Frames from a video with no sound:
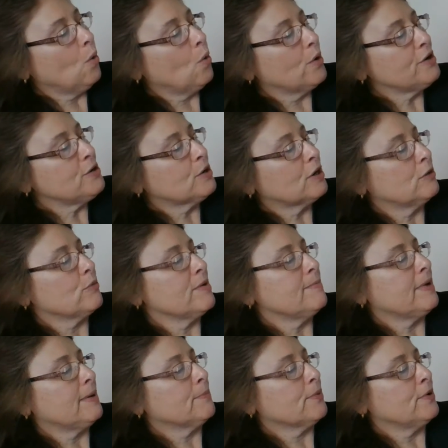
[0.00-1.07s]
Or you can
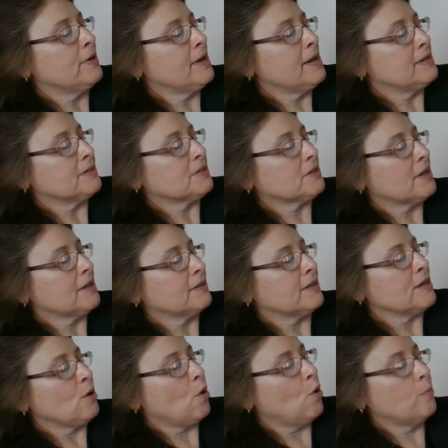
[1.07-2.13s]
remember it is that
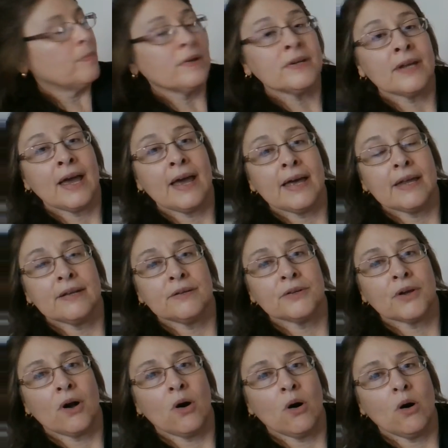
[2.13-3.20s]
the open
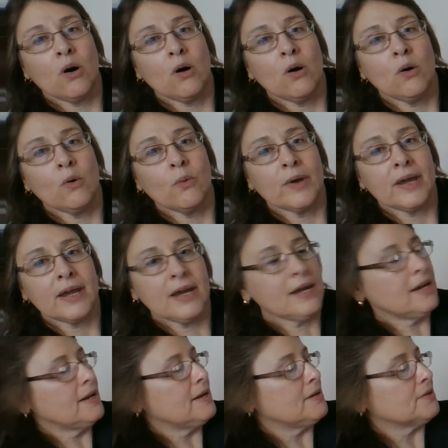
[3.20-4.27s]
end
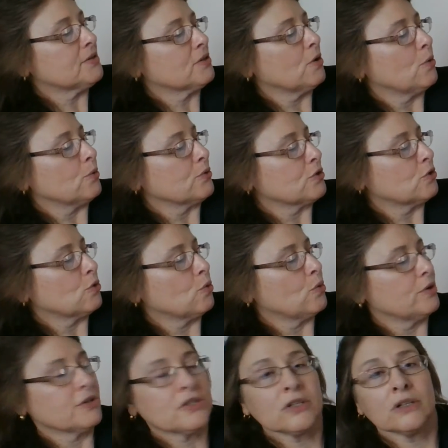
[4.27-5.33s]
always goes
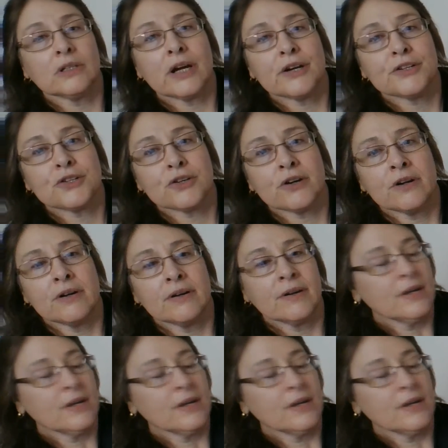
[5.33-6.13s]
towards the larger.